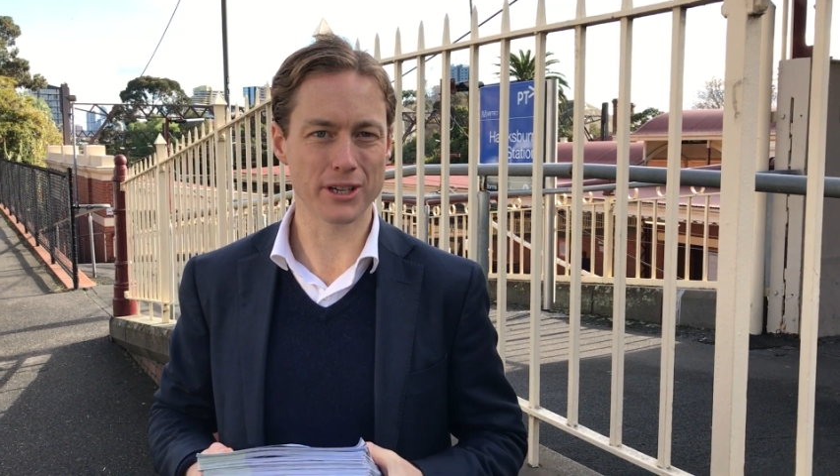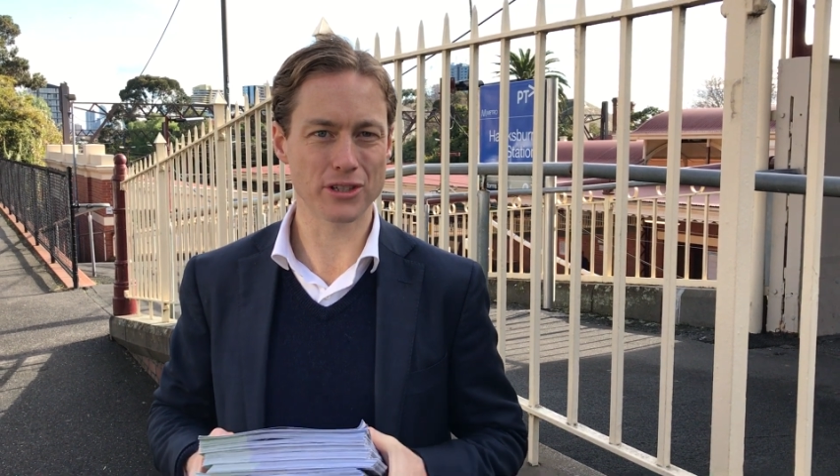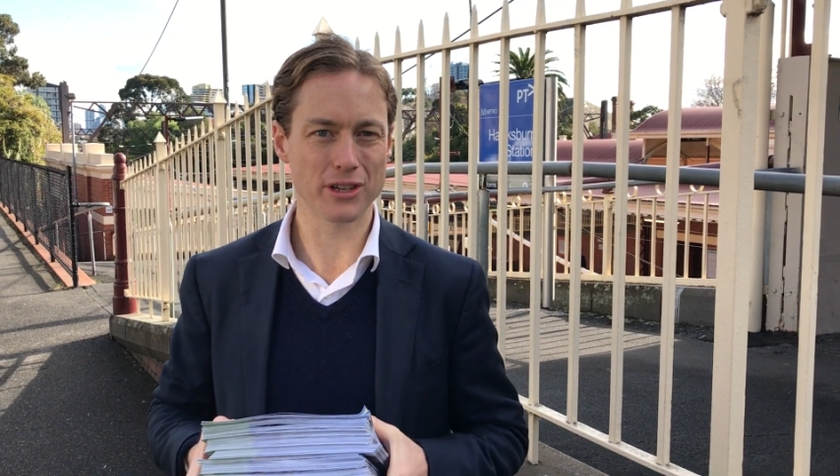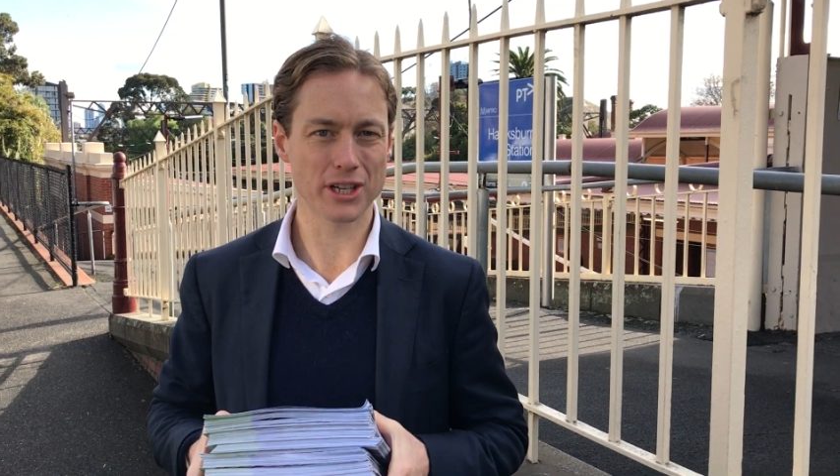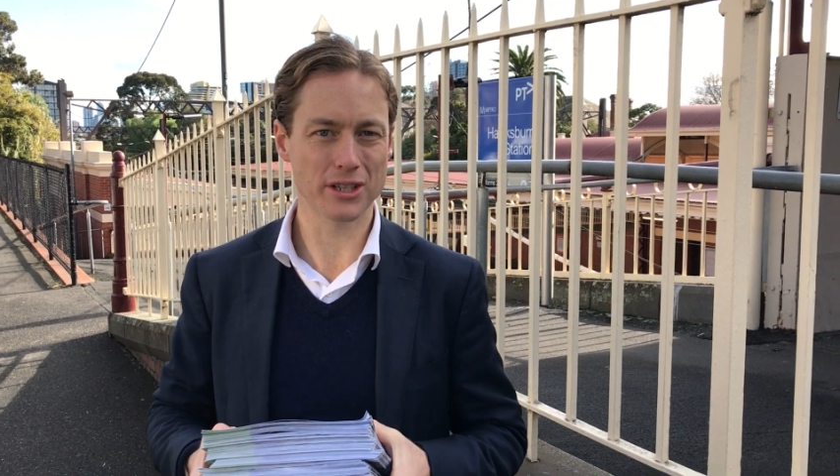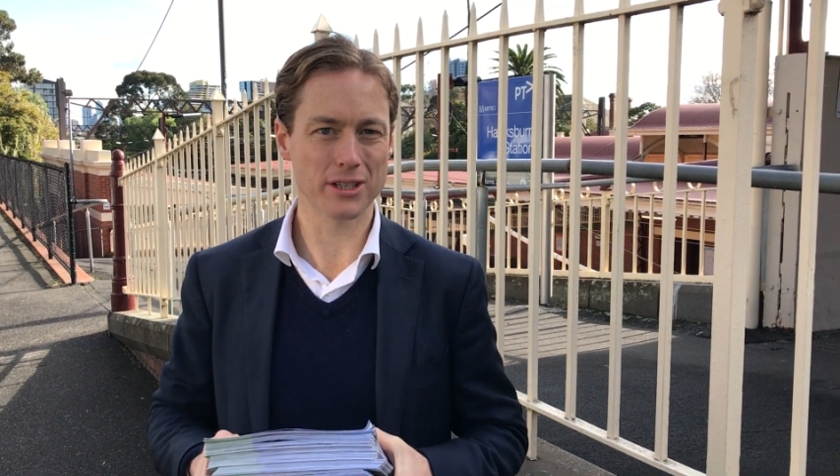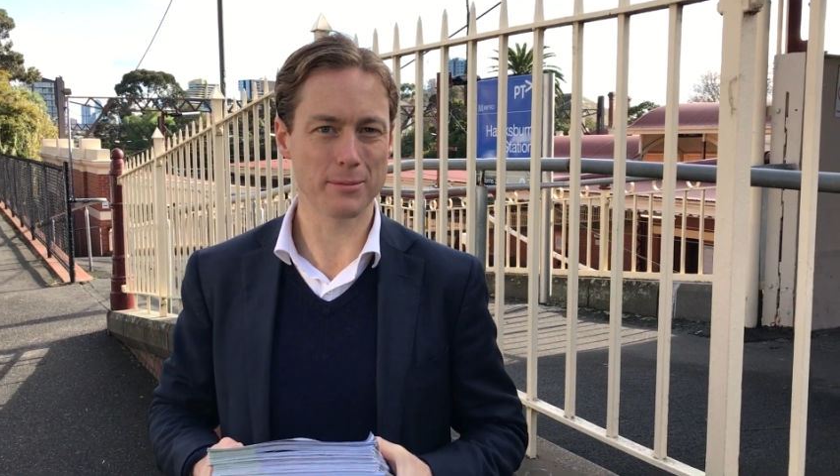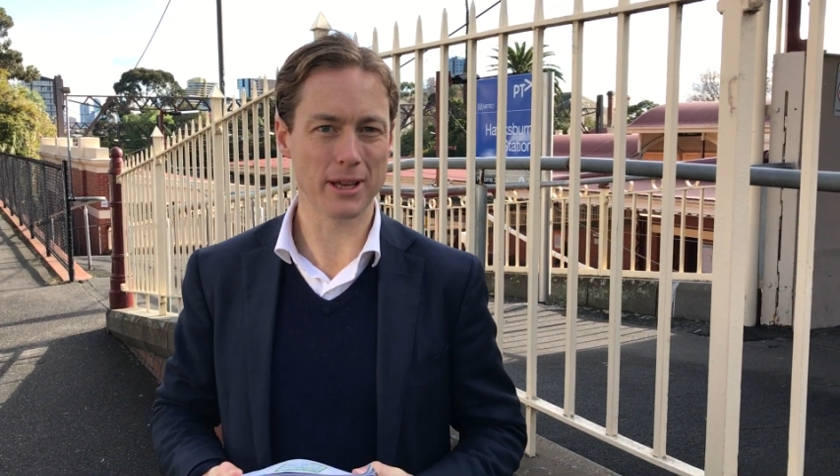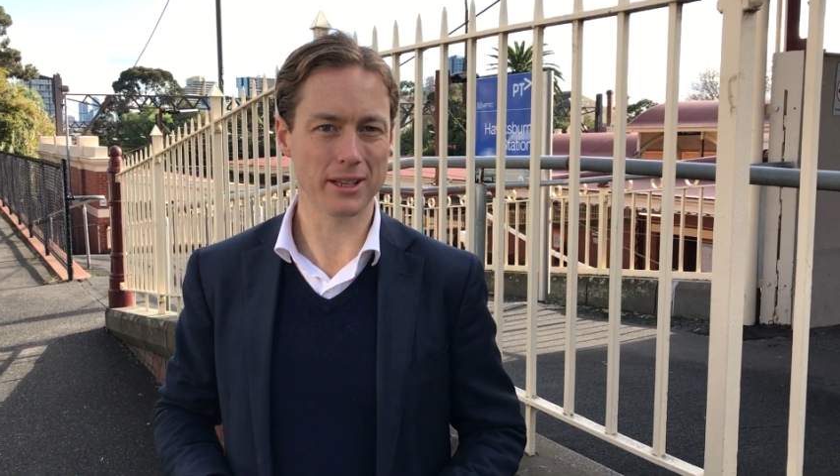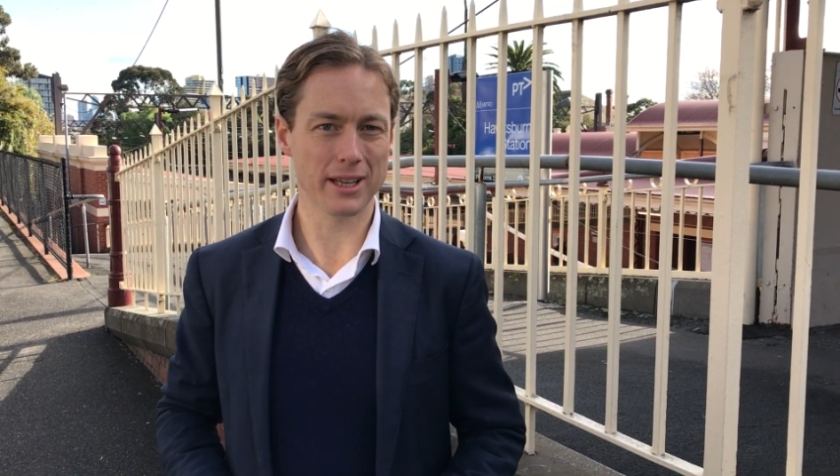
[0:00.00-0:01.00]
frustrations
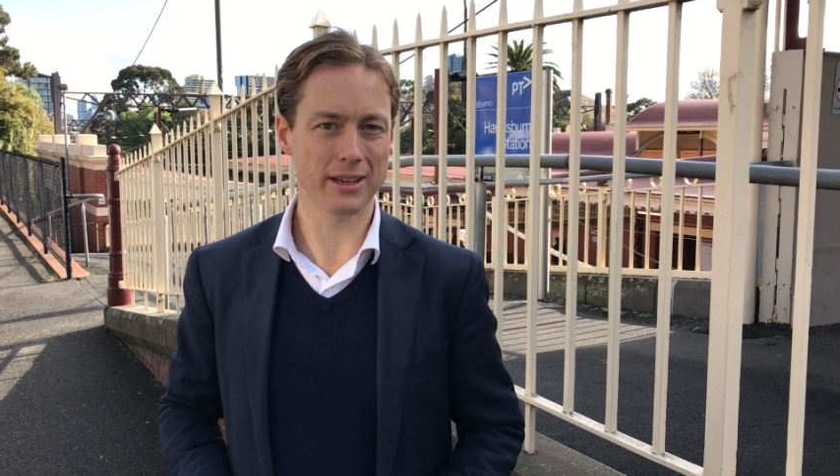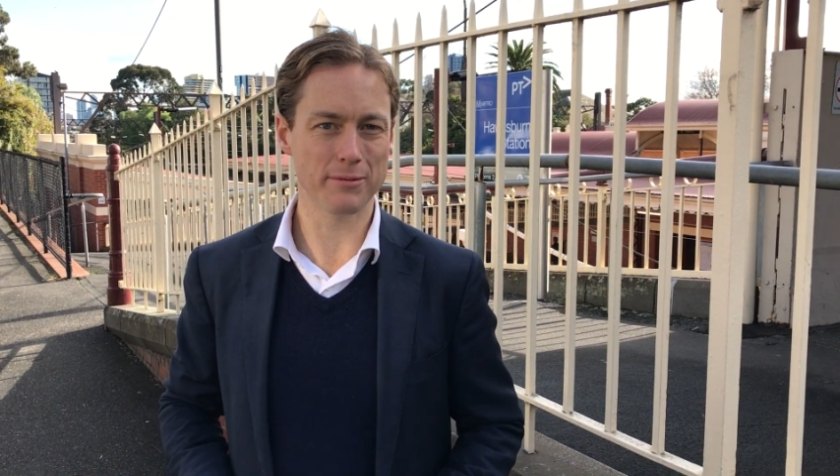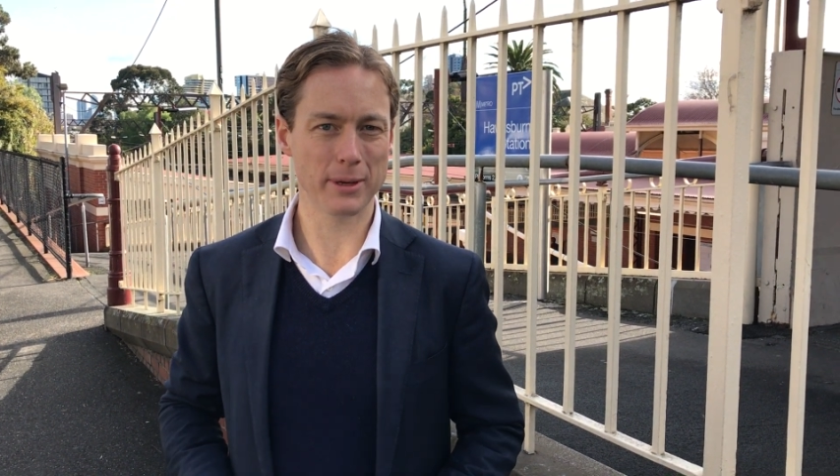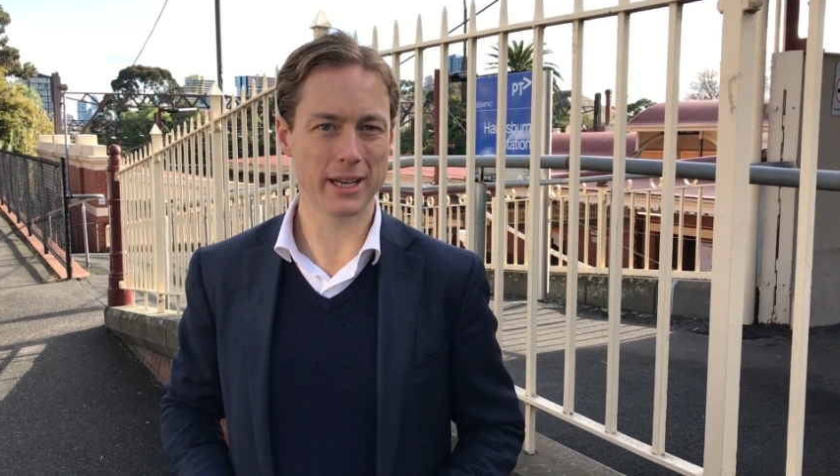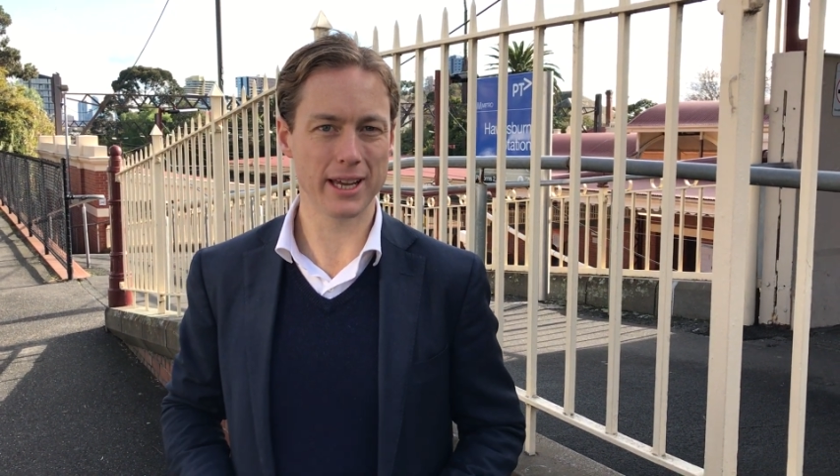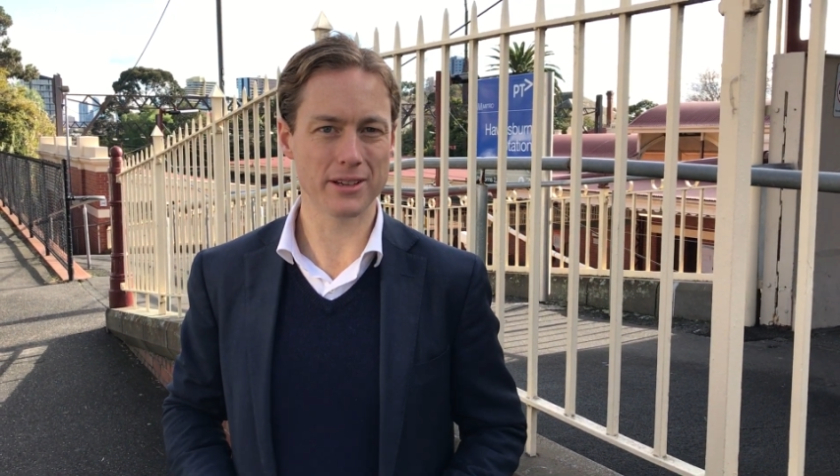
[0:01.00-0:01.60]
about the lack of peak